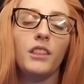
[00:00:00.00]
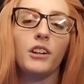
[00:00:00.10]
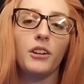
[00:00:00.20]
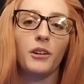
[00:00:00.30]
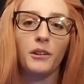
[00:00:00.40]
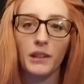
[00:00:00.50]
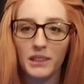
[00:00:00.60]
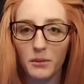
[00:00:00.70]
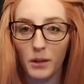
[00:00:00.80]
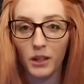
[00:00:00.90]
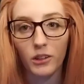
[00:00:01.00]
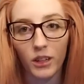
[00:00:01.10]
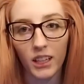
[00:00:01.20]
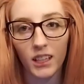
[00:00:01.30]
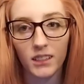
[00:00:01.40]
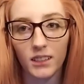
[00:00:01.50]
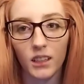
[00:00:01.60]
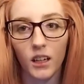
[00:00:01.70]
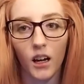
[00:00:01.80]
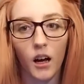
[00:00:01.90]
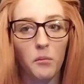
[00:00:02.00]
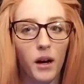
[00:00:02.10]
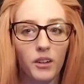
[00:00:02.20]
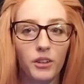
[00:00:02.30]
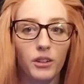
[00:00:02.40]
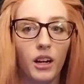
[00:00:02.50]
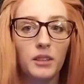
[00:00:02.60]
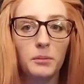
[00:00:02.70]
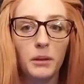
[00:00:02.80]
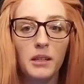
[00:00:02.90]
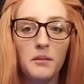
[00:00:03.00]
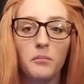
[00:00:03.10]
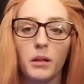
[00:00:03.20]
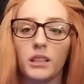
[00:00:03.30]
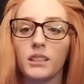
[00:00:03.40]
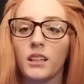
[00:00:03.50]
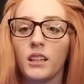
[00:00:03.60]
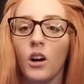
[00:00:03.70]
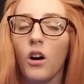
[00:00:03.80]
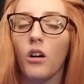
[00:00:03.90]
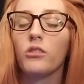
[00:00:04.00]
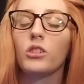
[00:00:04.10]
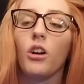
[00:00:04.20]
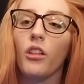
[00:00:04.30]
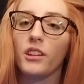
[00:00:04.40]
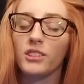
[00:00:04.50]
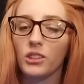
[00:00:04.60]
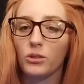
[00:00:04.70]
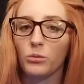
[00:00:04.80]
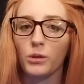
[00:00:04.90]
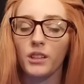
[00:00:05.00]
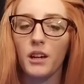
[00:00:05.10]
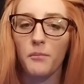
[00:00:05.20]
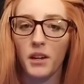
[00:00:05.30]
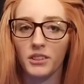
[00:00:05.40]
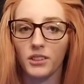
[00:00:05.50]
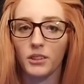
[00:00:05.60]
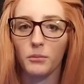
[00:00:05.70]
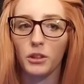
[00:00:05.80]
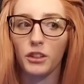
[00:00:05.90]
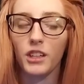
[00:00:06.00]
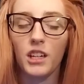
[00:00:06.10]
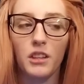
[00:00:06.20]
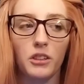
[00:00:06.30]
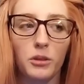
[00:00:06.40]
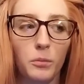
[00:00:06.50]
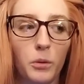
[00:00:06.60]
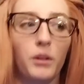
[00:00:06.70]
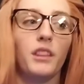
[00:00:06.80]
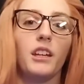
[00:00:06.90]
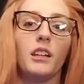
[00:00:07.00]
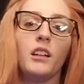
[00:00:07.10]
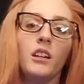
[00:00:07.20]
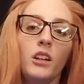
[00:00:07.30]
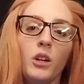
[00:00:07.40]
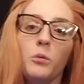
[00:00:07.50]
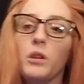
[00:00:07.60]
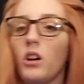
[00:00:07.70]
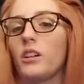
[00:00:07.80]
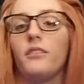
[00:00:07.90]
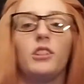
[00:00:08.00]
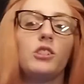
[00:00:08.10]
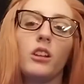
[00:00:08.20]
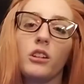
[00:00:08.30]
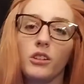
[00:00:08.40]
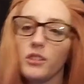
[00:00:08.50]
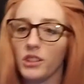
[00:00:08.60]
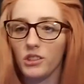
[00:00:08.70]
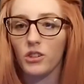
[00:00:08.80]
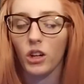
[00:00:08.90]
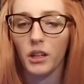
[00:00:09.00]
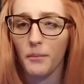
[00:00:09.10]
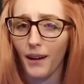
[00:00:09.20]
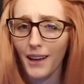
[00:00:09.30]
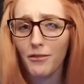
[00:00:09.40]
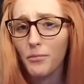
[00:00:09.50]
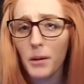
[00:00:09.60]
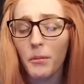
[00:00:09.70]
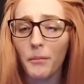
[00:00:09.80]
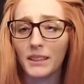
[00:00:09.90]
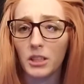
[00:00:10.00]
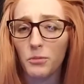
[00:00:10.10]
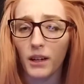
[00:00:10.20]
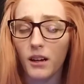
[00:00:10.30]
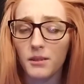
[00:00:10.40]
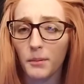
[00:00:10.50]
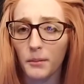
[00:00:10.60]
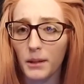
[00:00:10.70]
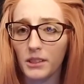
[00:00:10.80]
there are going to be critics about your cosplay, but overall this is a really amazing community, and the support that we all give each other and talking about. I have people message my cosplay